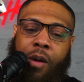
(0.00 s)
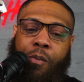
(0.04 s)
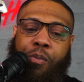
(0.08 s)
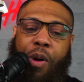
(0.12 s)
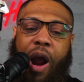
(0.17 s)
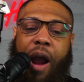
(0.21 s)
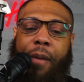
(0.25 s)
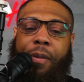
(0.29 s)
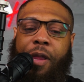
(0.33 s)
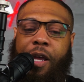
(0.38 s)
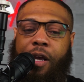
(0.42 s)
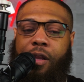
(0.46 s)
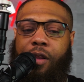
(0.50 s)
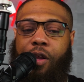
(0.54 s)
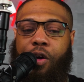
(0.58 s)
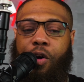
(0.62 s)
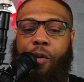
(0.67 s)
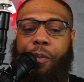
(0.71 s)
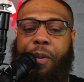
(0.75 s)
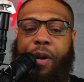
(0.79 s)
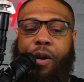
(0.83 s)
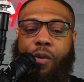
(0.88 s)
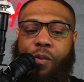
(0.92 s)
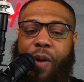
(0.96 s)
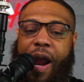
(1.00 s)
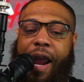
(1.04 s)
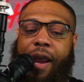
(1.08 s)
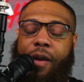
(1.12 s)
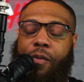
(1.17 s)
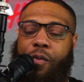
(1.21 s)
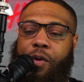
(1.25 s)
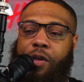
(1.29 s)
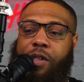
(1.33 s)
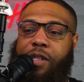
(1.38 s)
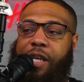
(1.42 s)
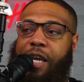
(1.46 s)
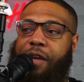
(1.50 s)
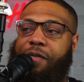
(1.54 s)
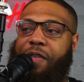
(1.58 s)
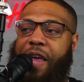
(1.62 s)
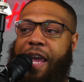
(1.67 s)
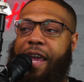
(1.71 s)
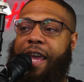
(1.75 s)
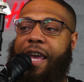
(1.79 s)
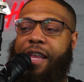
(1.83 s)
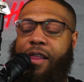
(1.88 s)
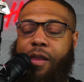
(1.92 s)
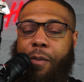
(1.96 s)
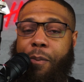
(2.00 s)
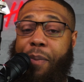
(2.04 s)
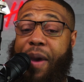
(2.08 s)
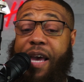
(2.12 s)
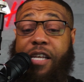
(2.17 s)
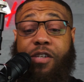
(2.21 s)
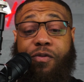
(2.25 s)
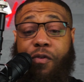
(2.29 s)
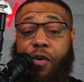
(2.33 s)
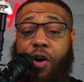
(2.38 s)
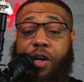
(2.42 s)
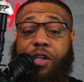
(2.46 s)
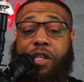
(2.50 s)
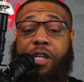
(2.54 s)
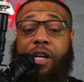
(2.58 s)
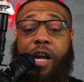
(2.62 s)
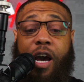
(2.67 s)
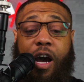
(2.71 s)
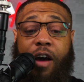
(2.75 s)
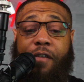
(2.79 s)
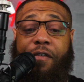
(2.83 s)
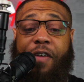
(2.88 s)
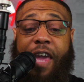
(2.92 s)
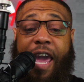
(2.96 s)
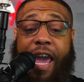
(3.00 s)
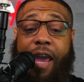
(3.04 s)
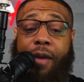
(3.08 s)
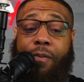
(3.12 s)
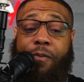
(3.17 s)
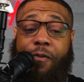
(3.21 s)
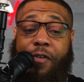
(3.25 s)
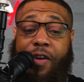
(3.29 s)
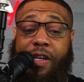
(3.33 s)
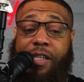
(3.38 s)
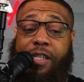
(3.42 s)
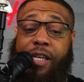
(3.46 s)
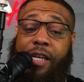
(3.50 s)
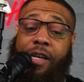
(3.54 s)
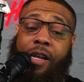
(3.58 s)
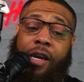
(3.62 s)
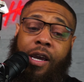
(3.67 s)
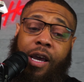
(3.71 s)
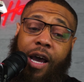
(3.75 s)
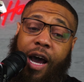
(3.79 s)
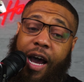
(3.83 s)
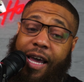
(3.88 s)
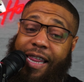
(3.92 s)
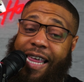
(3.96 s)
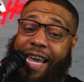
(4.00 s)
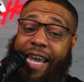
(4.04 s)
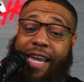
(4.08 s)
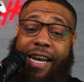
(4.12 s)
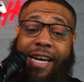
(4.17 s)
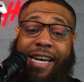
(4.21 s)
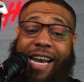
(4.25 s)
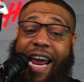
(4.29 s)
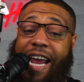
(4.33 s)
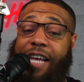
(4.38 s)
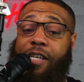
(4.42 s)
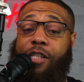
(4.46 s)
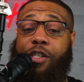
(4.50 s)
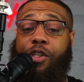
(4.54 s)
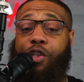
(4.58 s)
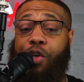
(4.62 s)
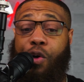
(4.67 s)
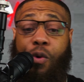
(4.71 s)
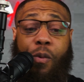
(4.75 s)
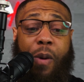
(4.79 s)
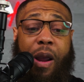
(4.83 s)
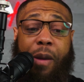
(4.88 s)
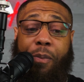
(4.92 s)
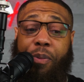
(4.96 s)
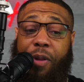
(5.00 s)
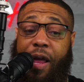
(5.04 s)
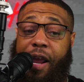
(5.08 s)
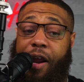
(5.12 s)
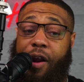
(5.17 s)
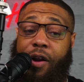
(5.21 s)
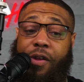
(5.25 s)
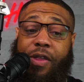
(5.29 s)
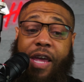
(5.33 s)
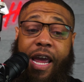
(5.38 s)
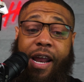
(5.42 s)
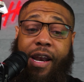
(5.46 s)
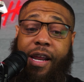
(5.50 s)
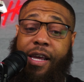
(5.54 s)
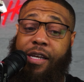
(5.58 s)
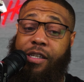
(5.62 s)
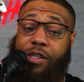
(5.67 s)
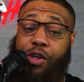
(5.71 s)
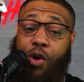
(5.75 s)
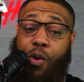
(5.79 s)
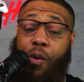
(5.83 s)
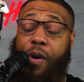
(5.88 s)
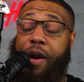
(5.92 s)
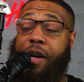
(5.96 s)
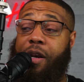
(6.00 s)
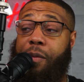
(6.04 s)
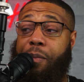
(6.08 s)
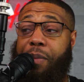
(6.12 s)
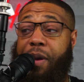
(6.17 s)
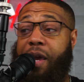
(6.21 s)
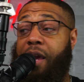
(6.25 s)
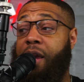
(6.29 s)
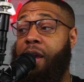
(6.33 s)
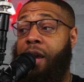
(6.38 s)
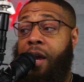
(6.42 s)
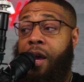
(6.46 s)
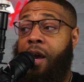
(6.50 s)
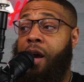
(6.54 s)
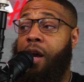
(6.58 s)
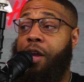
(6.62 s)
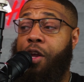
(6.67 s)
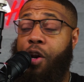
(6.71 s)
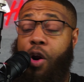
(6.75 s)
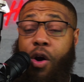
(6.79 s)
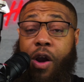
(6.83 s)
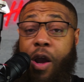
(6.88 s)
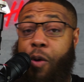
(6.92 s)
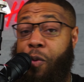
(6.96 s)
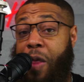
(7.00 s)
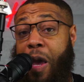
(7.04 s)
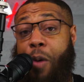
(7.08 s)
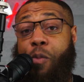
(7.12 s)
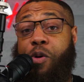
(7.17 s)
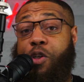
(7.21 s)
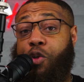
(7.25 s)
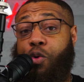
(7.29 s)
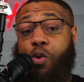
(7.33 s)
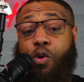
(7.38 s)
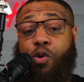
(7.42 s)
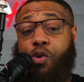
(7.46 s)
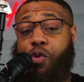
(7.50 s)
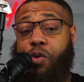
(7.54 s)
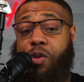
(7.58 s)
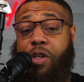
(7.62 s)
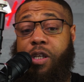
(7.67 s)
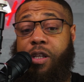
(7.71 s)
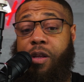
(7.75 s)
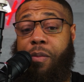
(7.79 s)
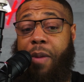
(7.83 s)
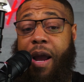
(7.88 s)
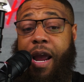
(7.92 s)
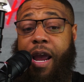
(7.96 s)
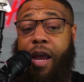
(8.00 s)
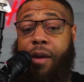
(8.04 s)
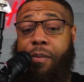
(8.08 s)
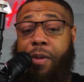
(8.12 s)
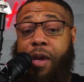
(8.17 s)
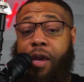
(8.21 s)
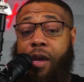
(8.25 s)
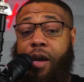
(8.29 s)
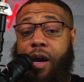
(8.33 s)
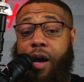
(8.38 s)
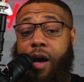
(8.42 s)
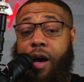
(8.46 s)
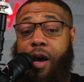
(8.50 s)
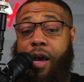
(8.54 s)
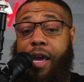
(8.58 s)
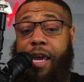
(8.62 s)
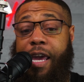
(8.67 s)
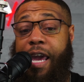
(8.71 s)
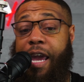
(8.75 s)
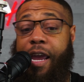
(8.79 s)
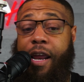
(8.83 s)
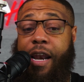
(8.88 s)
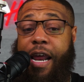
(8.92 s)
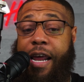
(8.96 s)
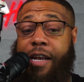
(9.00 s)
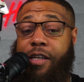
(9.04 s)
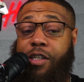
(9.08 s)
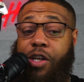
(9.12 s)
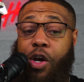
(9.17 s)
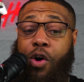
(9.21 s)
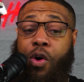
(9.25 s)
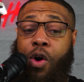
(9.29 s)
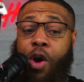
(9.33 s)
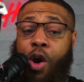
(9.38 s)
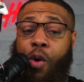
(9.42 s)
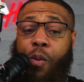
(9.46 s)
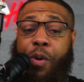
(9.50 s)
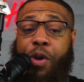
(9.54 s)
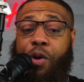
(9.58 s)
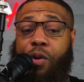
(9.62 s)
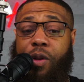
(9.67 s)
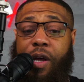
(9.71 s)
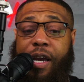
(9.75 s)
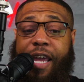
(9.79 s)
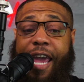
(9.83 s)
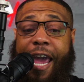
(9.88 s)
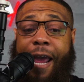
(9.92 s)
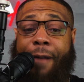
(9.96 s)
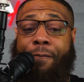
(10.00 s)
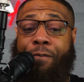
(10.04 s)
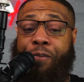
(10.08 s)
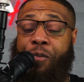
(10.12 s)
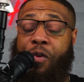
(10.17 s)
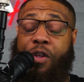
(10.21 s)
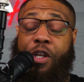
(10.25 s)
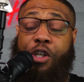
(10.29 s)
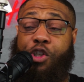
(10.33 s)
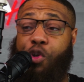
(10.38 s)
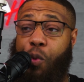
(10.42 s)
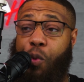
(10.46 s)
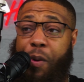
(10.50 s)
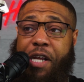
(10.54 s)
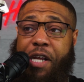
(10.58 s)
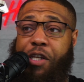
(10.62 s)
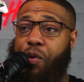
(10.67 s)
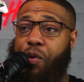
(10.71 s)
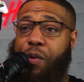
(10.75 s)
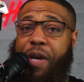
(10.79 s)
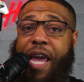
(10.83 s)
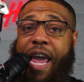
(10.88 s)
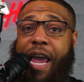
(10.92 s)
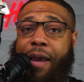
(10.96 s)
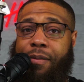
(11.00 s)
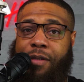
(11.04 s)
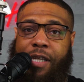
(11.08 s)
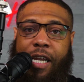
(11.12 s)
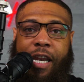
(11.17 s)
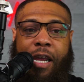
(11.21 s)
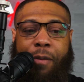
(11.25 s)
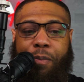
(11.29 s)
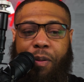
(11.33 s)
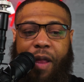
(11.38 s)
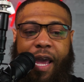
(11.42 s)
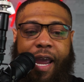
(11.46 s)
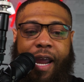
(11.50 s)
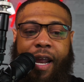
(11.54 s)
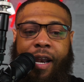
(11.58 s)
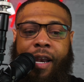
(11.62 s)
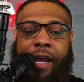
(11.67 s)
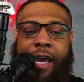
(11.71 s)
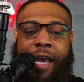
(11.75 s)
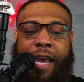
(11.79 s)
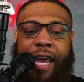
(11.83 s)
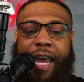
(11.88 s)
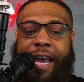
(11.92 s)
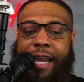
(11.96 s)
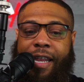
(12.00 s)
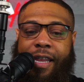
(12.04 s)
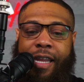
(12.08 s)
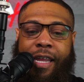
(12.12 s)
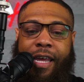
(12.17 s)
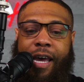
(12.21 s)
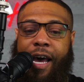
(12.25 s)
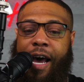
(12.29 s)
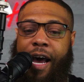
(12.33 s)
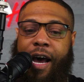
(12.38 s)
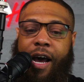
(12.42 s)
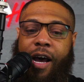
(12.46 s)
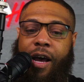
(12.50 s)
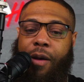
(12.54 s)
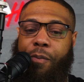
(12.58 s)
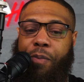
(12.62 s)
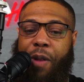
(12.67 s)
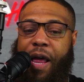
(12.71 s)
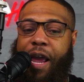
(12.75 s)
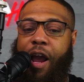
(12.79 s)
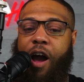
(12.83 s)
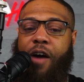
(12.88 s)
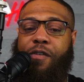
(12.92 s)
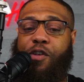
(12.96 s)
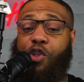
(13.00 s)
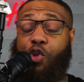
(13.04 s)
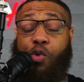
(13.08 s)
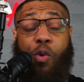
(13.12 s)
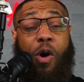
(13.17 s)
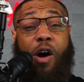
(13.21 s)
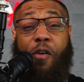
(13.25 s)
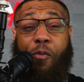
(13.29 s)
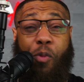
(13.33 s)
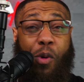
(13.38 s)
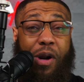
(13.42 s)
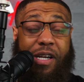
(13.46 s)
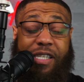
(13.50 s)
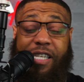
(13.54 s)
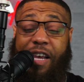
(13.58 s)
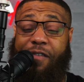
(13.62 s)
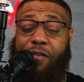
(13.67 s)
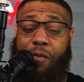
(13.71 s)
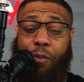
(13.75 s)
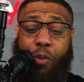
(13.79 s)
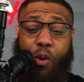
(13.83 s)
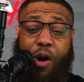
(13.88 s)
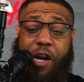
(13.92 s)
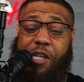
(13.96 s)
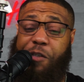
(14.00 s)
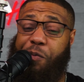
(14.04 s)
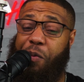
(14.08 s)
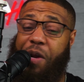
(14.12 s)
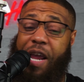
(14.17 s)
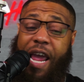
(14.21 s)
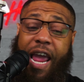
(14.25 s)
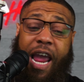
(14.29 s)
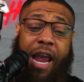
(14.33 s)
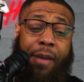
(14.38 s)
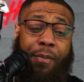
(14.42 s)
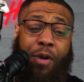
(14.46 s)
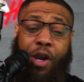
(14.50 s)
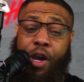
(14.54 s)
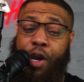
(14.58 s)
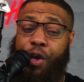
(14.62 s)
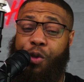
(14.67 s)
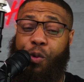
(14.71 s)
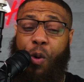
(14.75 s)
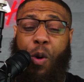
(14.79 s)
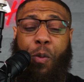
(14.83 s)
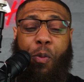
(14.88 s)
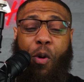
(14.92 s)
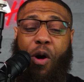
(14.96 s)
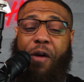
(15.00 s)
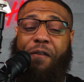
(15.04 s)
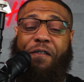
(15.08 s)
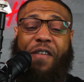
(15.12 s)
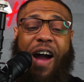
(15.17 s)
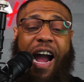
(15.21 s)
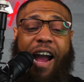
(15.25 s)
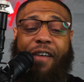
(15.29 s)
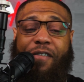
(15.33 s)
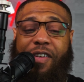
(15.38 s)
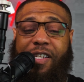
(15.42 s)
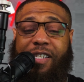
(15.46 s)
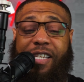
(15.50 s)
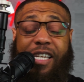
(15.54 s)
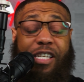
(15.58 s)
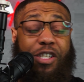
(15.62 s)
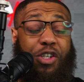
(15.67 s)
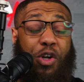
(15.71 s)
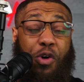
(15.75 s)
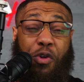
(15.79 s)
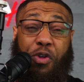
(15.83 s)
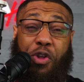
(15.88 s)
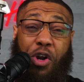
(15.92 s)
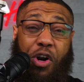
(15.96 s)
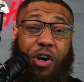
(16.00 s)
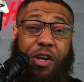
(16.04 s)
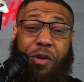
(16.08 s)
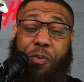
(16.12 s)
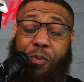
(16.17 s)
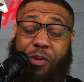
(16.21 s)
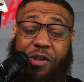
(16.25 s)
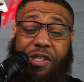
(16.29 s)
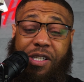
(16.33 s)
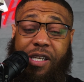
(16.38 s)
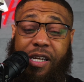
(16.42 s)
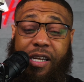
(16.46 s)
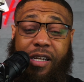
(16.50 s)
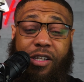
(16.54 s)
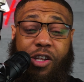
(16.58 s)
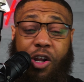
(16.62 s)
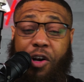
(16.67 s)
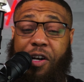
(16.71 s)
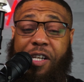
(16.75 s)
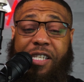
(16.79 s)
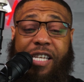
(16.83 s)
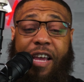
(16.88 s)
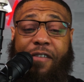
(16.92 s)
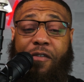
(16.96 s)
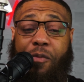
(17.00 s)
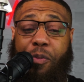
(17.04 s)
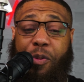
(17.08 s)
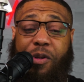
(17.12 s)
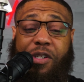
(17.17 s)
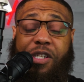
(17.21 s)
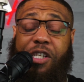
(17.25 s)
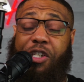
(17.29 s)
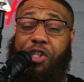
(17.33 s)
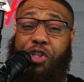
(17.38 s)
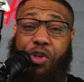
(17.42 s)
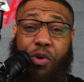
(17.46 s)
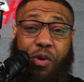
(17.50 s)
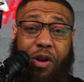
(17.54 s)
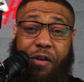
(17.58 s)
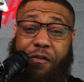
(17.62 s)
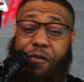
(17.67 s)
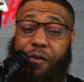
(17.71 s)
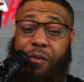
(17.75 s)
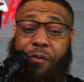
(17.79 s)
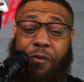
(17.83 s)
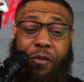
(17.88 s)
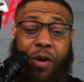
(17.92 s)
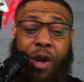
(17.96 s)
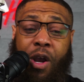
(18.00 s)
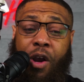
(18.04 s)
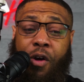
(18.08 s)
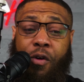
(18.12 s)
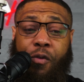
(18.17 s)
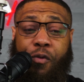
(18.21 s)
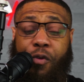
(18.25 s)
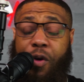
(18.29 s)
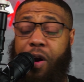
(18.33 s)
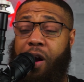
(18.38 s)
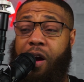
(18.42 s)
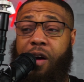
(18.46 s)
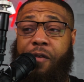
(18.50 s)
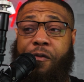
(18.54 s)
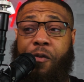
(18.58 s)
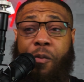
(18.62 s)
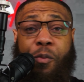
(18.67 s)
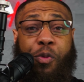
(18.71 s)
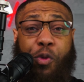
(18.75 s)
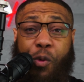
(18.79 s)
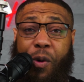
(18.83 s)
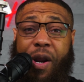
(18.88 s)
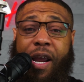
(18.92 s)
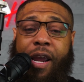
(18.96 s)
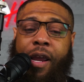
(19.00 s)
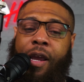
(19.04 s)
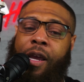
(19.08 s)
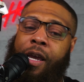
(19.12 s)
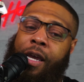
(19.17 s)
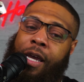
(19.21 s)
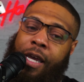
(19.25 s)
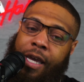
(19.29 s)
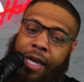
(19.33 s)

Probably a little bit, right? We'll see if they get the best version of Gabe Vincent. Uh, they get a nice two-way player that is going to be, you know, that was crucial to the Miami uh, Heat. And so when you look at the twenty-two games that he played in the uh, playoffs, twelve point seven points per game, three point five assists on thirty percent, thirty-seven percent shooting from uh, from three,